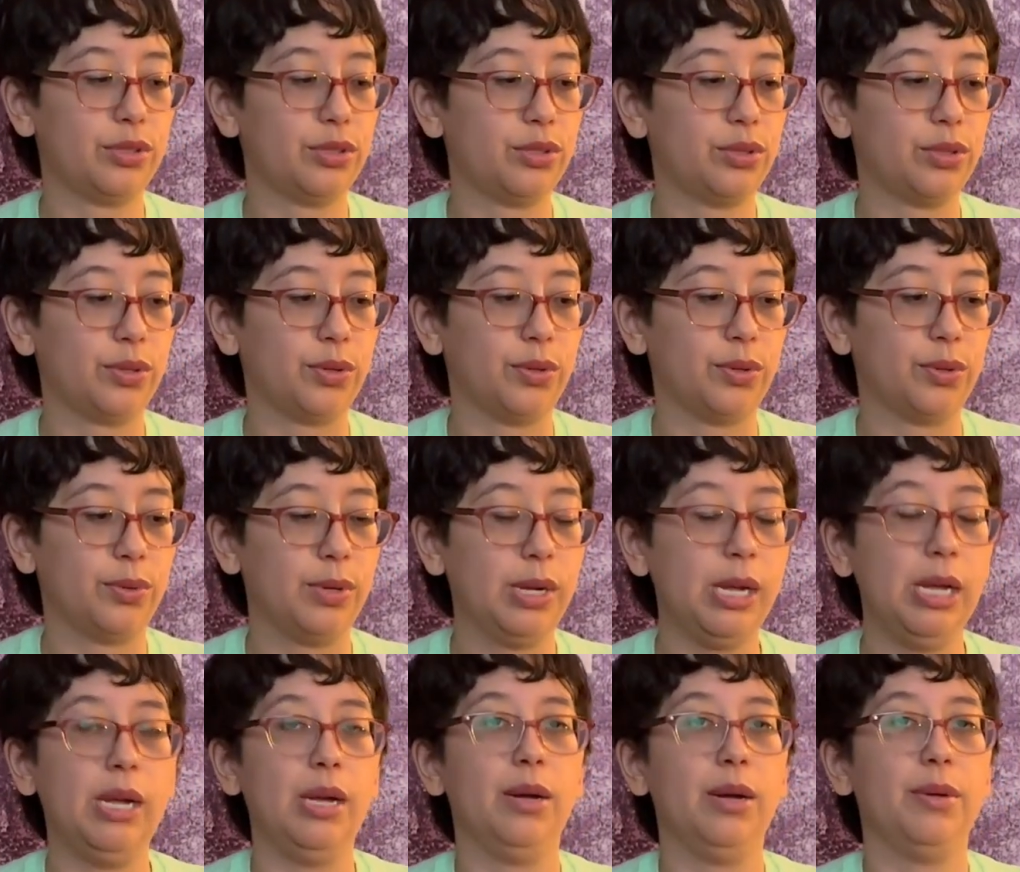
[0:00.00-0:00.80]
So
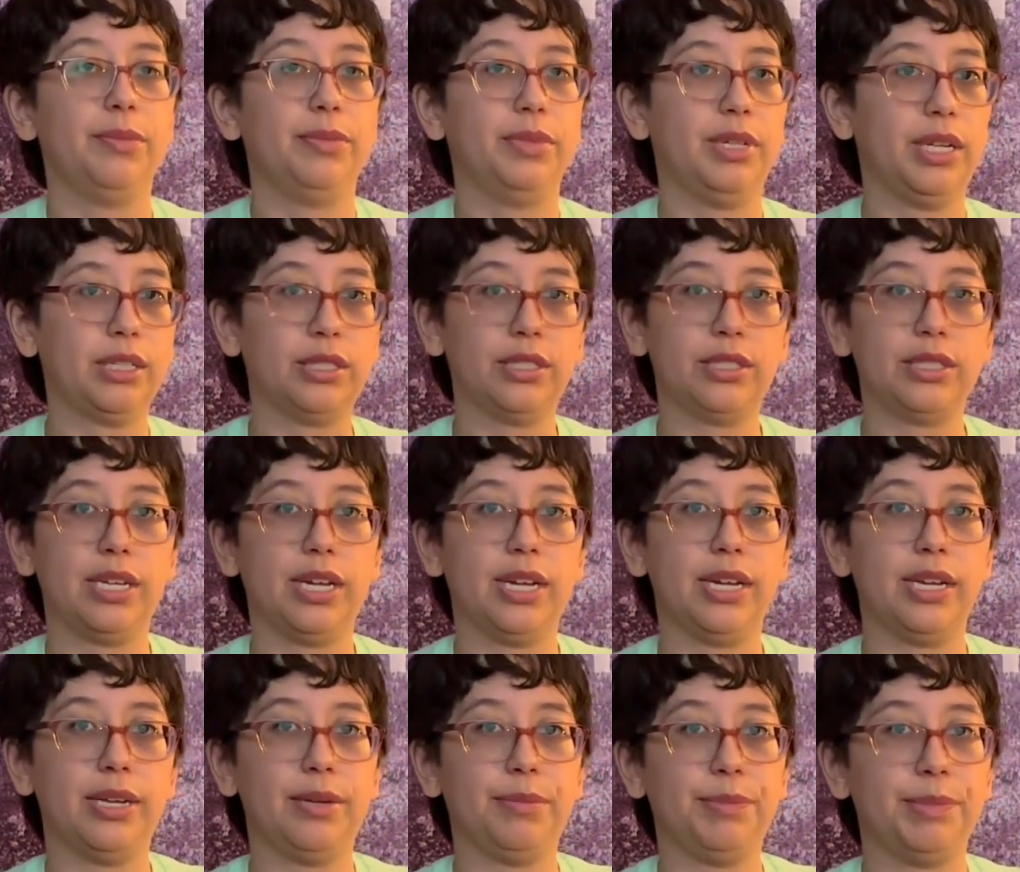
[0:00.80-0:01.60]
next
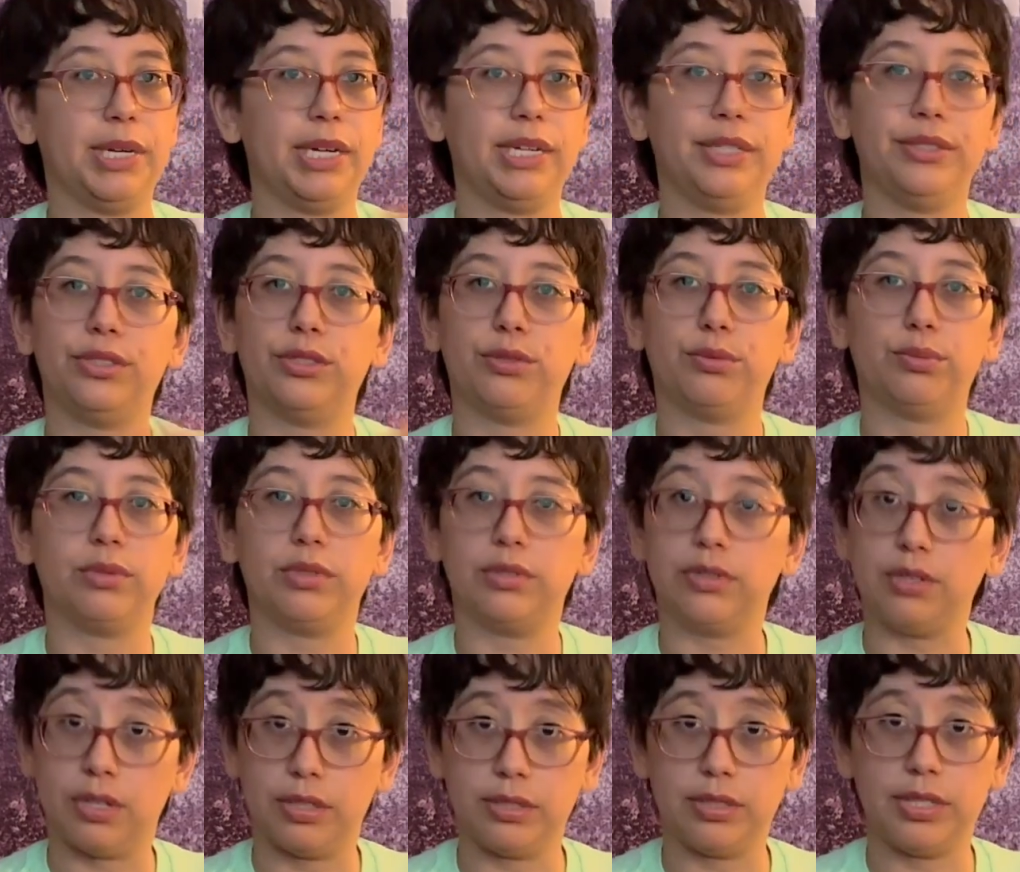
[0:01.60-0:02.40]
time I just
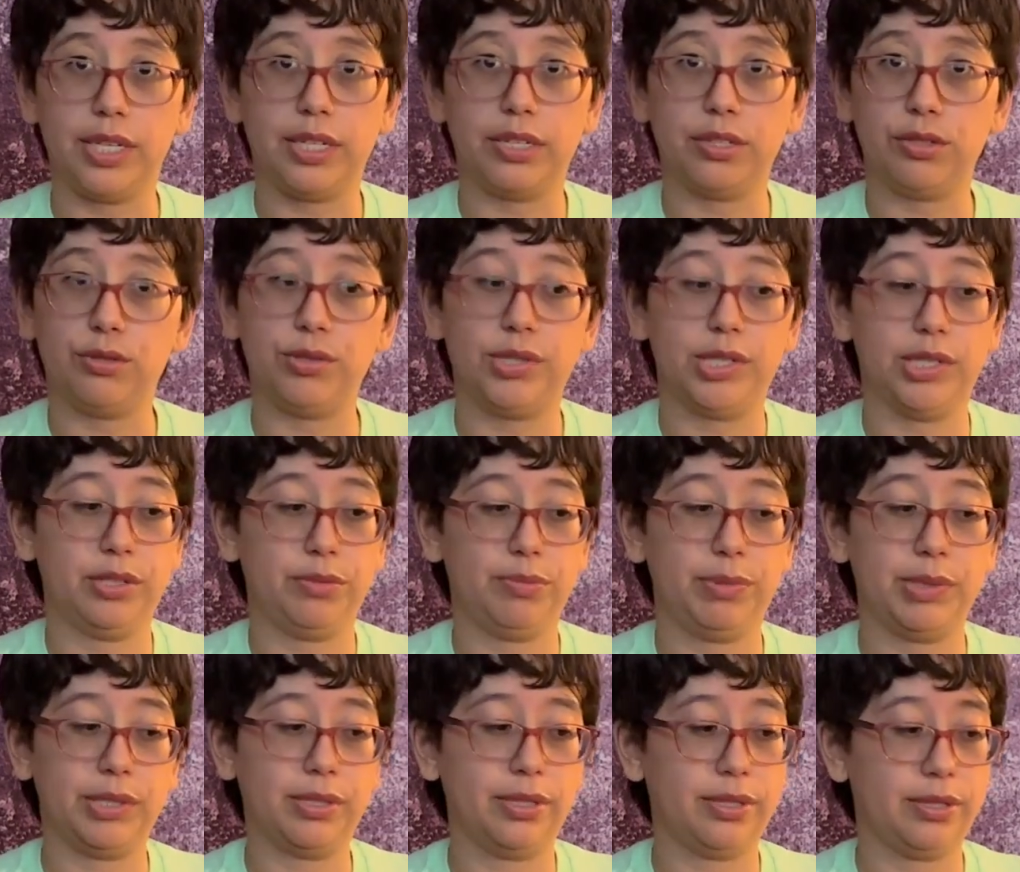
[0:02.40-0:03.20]
will not take a dress
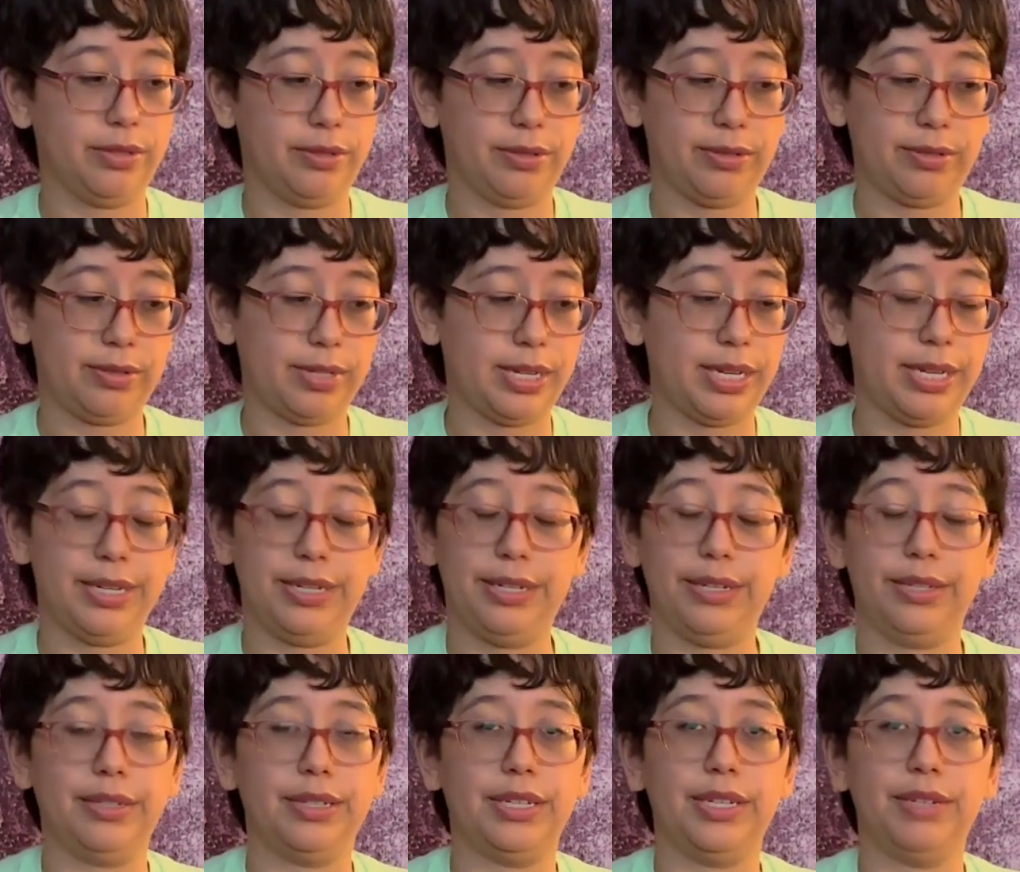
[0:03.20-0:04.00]
because I
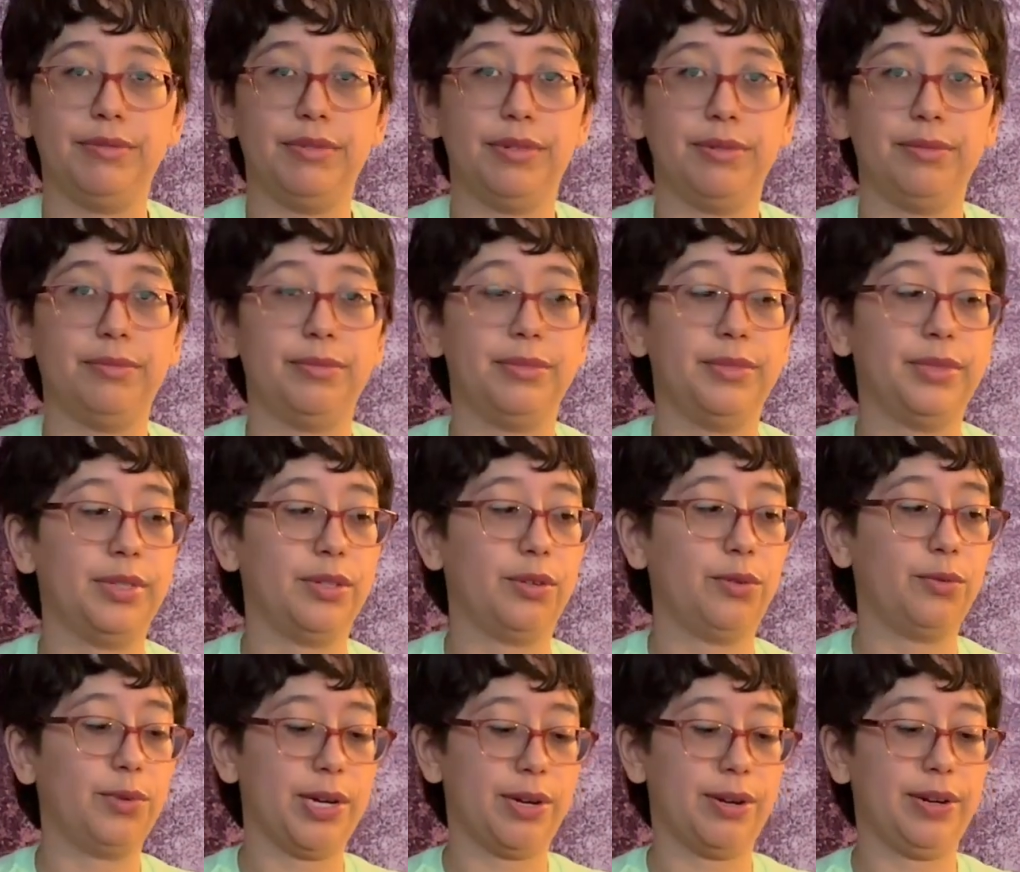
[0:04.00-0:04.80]
didn't even
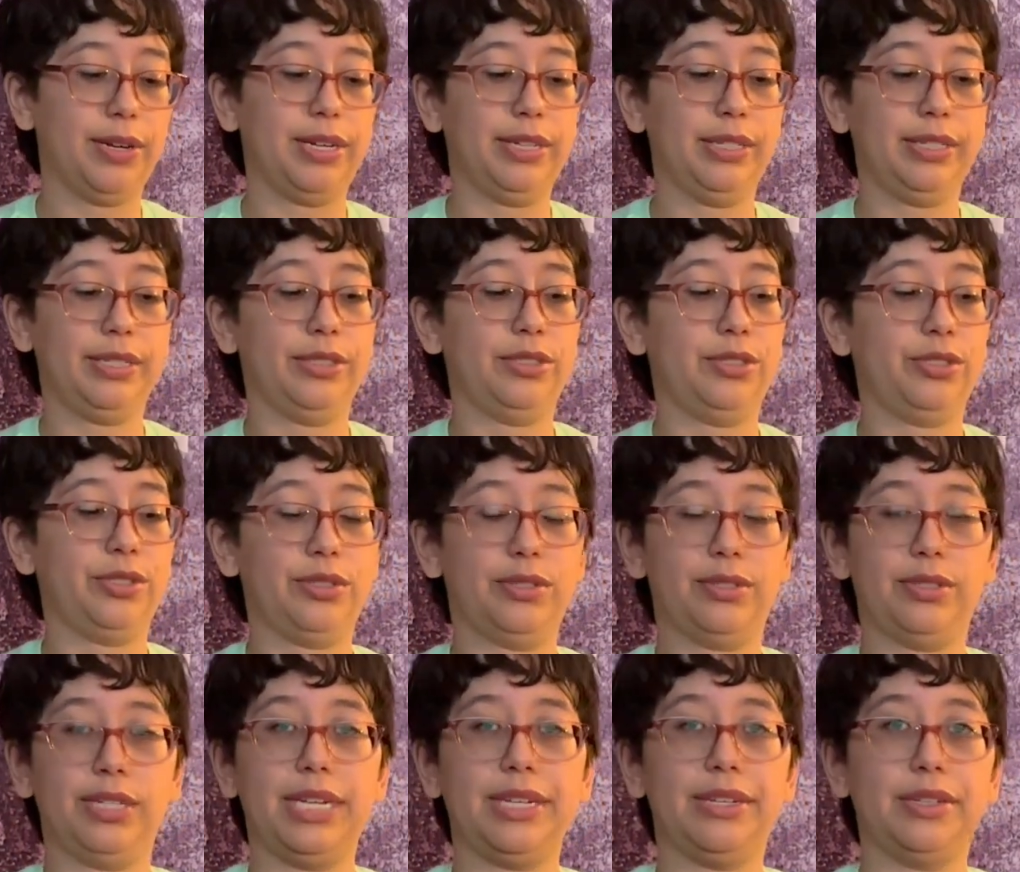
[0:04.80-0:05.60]
wear it, and it's
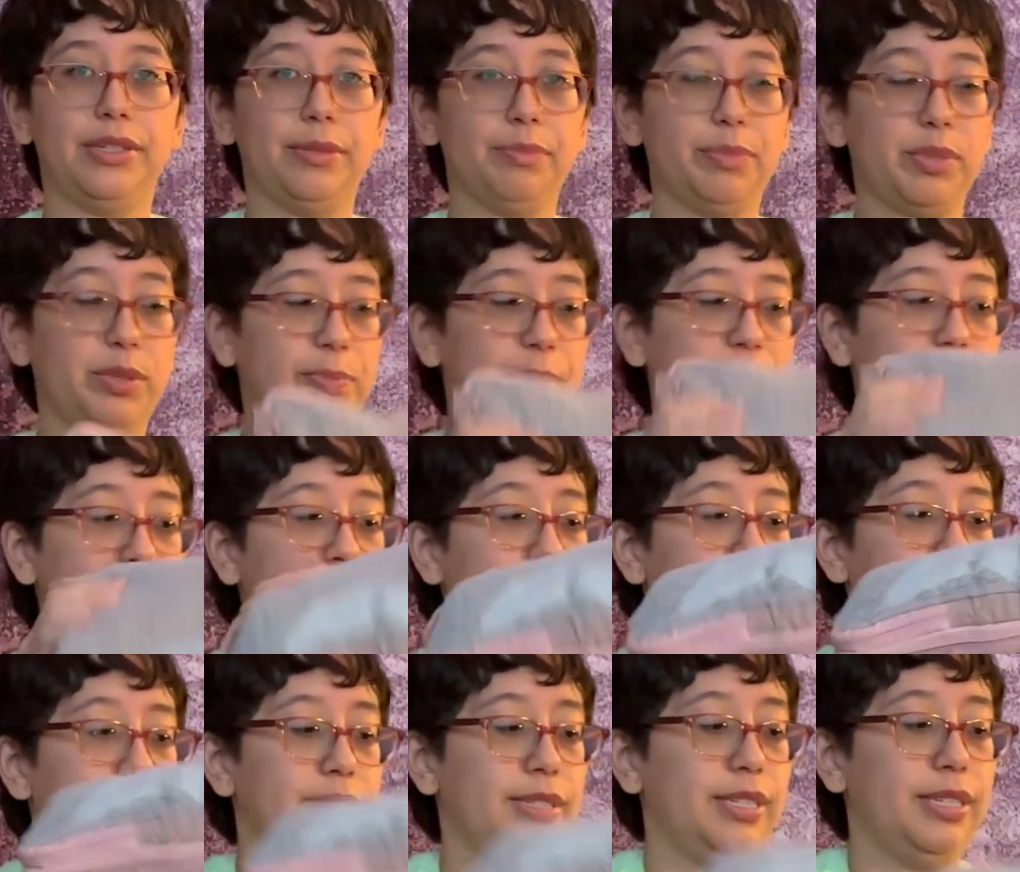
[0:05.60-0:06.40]
just taking up
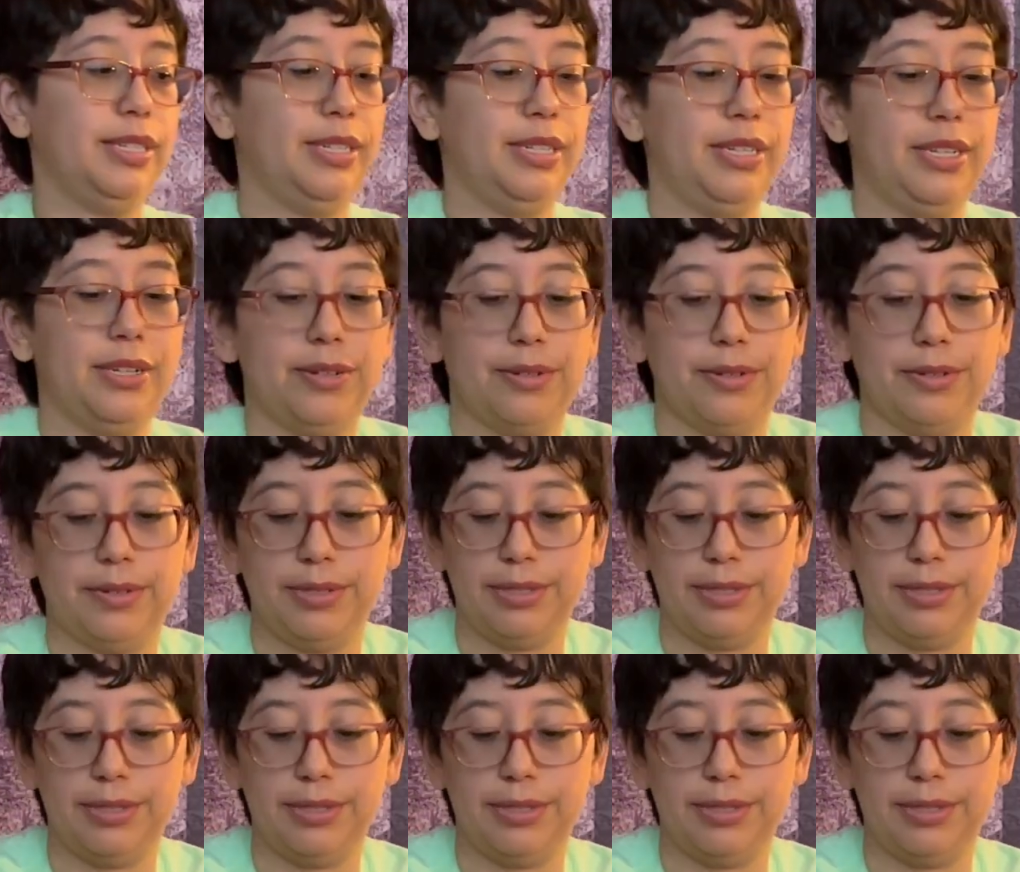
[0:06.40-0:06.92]
space in here.